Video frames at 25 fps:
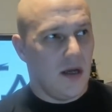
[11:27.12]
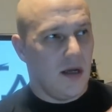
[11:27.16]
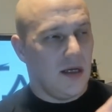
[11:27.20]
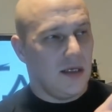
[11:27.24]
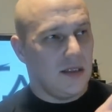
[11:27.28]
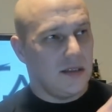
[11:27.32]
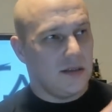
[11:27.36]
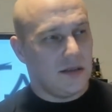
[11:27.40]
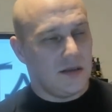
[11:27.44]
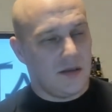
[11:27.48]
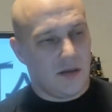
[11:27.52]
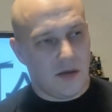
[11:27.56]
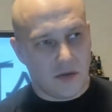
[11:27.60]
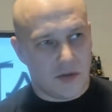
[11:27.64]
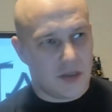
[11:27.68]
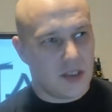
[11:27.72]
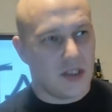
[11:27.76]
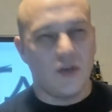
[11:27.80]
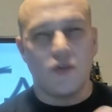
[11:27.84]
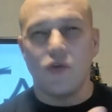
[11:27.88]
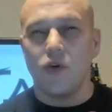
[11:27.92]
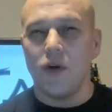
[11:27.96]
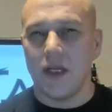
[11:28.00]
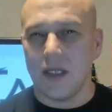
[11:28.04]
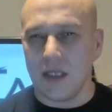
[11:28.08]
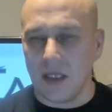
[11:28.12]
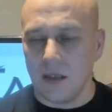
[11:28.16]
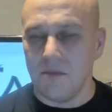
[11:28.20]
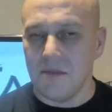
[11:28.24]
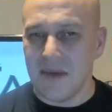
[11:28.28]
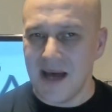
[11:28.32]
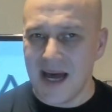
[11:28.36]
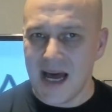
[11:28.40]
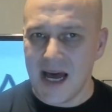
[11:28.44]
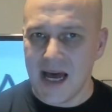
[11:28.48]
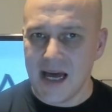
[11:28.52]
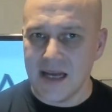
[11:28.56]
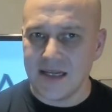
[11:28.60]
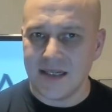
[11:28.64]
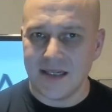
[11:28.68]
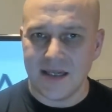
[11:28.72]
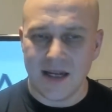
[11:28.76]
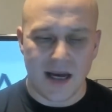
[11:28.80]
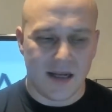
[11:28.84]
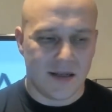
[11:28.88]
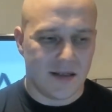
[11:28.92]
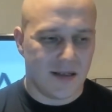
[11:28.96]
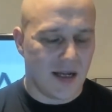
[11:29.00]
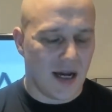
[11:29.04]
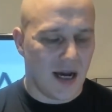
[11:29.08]
you know, the critical mass
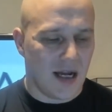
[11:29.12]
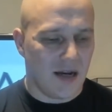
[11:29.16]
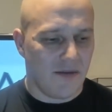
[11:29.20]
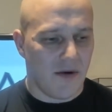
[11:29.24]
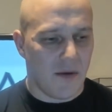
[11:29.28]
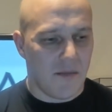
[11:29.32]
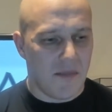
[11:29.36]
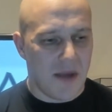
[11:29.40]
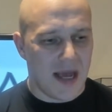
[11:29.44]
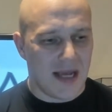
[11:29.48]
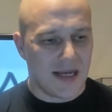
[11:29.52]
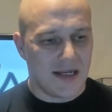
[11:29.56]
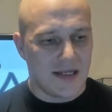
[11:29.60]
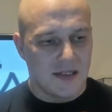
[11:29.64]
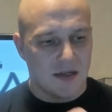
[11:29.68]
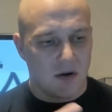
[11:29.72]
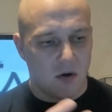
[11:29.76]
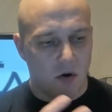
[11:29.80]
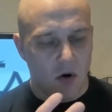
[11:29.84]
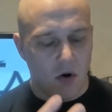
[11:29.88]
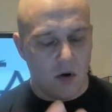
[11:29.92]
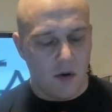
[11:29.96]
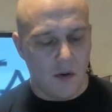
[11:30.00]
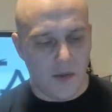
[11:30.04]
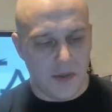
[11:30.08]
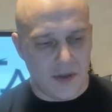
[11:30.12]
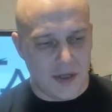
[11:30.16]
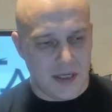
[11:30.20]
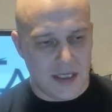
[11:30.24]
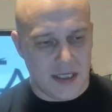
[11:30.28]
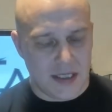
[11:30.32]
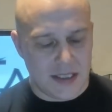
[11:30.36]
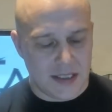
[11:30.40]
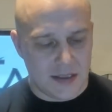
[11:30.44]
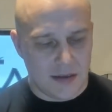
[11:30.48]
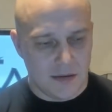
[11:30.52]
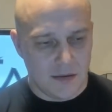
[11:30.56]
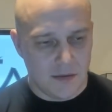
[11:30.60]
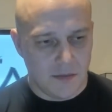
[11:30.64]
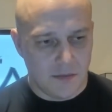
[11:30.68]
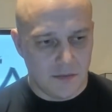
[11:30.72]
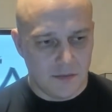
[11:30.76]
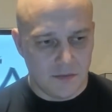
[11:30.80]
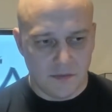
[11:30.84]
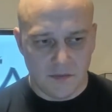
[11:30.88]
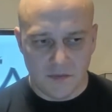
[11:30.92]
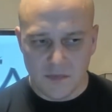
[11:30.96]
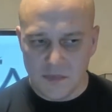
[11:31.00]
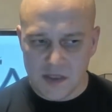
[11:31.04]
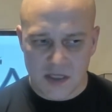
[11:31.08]
that kind of makes all these
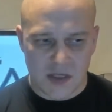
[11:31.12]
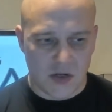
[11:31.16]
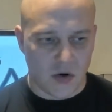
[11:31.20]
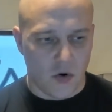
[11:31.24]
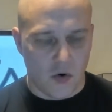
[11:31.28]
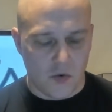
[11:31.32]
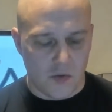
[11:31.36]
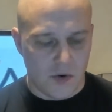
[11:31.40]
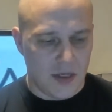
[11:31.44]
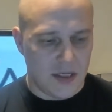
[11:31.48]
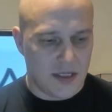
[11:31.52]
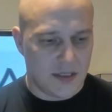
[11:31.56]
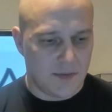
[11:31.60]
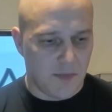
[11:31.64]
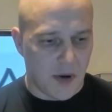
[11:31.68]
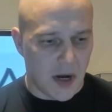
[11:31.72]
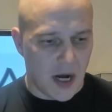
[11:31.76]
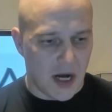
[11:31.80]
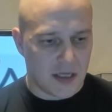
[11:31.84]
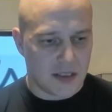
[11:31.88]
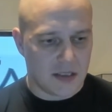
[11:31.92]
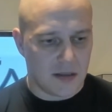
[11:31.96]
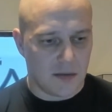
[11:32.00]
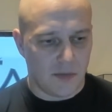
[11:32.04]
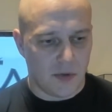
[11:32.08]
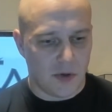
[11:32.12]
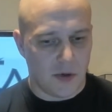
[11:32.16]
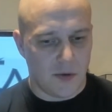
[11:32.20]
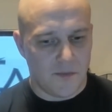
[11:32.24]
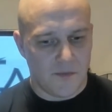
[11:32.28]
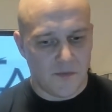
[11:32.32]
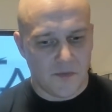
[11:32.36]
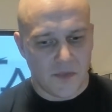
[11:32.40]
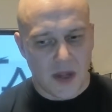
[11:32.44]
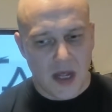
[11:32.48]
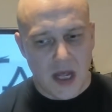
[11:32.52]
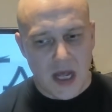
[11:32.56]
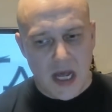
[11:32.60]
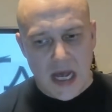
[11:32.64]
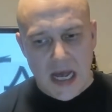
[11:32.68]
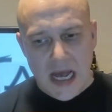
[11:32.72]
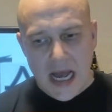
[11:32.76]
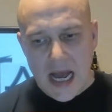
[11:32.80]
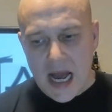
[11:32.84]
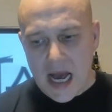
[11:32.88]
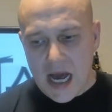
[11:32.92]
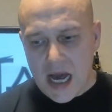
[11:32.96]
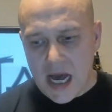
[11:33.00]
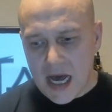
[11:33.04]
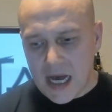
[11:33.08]
stories possible.
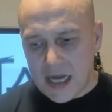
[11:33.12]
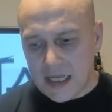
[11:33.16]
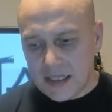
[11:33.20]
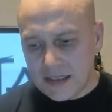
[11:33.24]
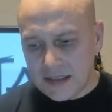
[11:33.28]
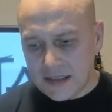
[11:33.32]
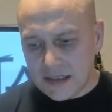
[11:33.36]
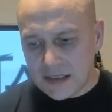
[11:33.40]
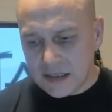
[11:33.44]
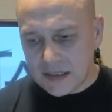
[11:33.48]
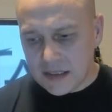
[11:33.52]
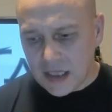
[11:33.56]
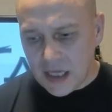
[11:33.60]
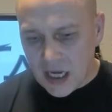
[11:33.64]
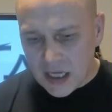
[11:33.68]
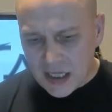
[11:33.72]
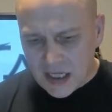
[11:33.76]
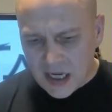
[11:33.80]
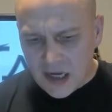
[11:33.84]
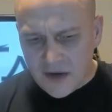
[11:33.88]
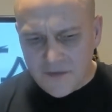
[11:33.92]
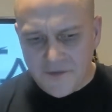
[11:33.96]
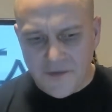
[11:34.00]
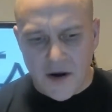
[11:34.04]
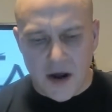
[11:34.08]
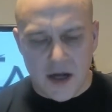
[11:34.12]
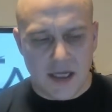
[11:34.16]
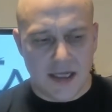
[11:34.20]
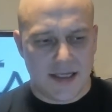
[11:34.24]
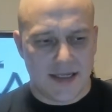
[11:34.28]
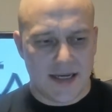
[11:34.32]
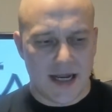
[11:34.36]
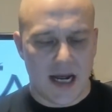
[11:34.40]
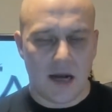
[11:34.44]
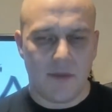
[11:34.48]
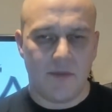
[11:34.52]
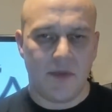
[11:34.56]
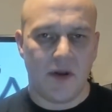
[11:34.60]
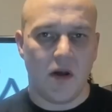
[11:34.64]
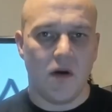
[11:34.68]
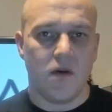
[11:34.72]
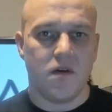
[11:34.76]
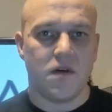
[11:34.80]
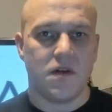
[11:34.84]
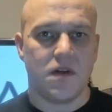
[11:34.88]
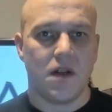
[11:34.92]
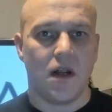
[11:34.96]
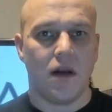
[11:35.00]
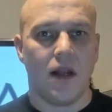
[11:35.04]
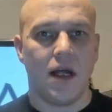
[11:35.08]
And I kind of find it sad
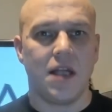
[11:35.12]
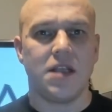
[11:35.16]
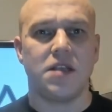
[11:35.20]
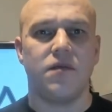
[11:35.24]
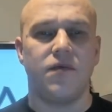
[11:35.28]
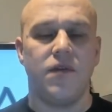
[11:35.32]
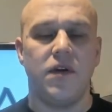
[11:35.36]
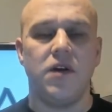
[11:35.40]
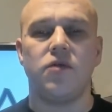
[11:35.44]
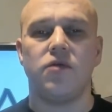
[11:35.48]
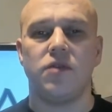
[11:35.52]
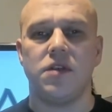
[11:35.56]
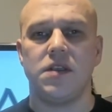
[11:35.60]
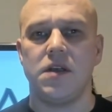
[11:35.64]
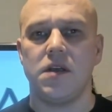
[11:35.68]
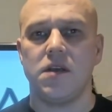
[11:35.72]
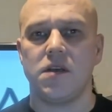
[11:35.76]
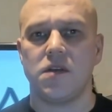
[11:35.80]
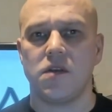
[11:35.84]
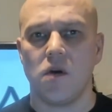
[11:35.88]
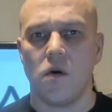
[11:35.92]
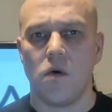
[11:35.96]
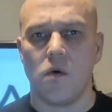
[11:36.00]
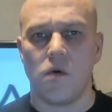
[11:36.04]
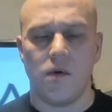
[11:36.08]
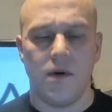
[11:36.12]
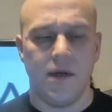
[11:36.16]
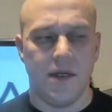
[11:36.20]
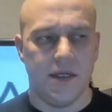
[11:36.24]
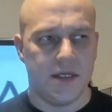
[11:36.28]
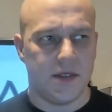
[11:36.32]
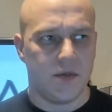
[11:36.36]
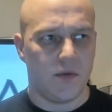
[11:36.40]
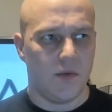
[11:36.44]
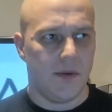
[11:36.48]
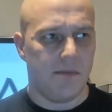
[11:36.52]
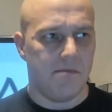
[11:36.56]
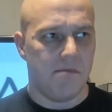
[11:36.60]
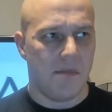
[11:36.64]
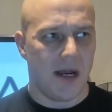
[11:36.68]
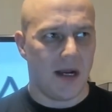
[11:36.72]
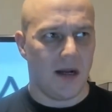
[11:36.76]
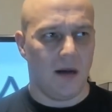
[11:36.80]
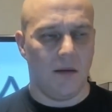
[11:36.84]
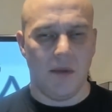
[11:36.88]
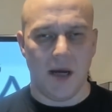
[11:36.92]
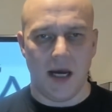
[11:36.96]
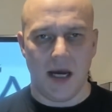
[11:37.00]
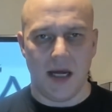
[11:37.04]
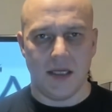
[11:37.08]
because there are lots of interesting stories with
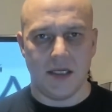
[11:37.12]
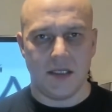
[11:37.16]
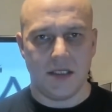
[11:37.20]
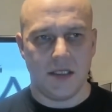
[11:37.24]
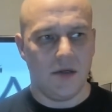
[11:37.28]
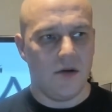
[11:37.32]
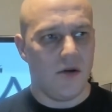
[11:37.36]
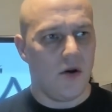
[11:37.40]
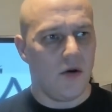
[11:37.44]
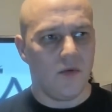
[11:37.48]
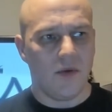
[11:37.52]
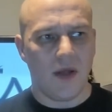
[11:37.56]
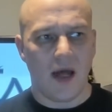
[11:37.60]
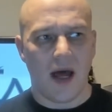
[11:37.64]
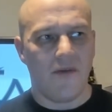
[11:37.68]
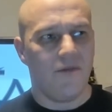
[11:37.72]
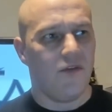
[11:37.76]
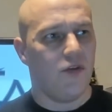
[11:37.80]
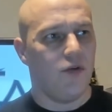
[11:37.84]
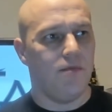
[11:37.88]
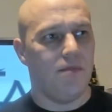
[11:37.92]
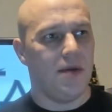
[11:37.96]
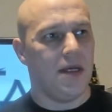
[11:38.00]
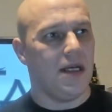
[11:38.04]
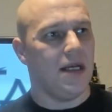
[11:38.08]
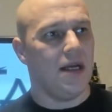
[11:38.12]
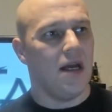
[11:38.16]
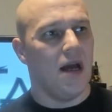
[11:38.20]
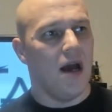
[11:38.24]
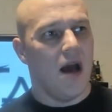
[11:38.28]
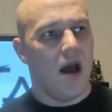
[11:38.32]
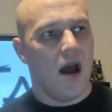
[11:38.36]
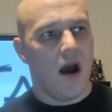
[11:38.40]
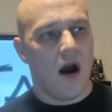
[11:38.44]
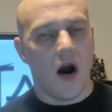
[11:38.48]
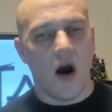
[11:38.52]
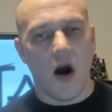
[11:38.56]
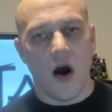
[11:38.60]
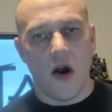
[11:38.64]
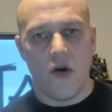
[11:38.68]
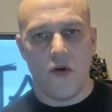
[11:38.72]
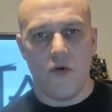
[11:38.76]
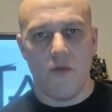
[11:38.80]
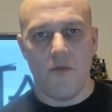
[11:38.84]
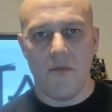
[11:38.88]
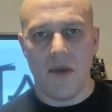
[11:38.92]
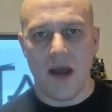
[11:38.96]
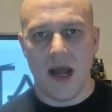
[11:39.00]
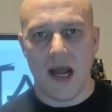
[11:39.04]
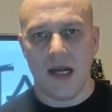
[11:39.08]
metal bands. You don't have to be
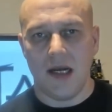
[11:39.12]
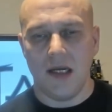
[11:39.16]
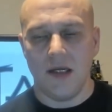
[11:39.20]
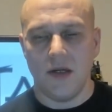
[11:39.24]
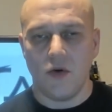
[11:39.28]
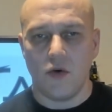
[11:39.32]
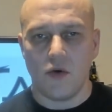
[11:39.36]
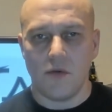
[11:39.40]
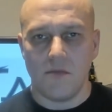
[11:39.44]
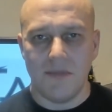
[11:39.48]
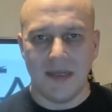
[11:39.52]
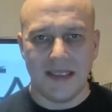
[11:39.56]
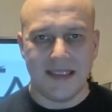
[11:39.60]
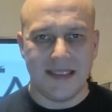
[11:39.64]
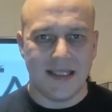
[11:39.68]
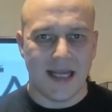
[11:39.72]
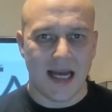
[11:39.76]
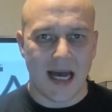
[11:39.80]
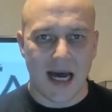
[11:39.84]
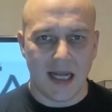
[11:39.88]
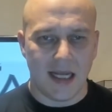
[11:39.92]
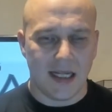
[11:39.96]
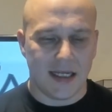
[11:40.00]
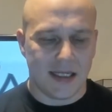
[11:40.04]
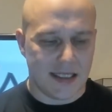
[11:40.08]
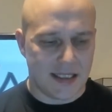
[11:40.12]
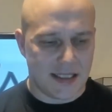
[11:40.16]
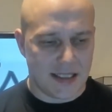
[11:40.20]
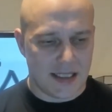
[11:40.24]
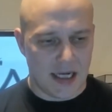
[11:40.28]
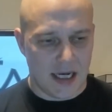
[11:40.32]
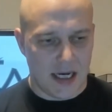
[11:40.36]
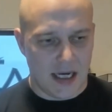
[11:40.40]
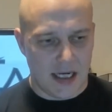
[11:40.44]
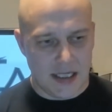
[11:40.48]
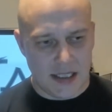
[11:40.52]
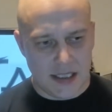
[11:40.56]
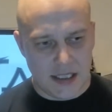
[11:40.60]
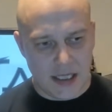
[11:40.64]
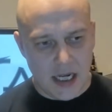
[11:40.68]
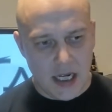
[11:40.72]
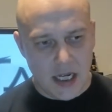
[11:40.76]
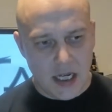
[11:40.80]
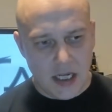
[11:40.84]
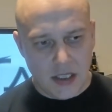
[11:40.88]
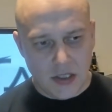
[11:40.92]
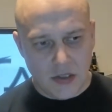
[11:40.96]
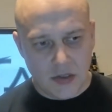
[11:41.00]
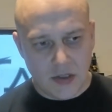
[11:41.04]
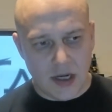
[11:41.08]
Iron Maiden or Metallica size.
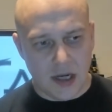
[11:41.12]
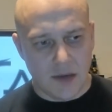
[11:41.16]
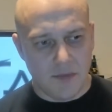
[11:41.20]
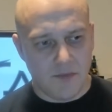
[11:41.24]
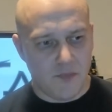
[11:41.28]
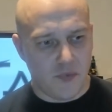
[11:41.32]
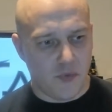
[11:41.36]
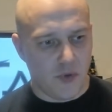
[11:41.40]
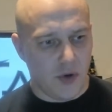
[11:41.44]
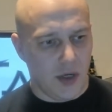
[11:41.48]
You can